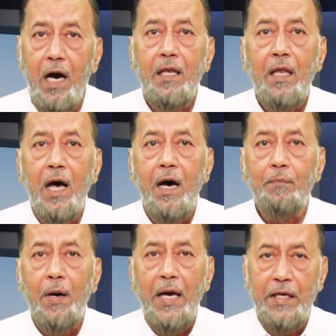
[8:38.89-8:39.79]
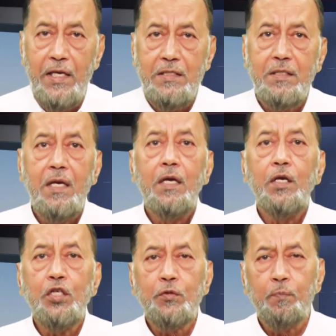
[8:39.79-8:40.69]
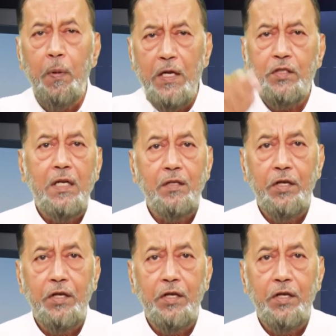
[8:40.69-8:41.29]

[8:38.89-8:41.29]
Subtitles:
Allah, by His special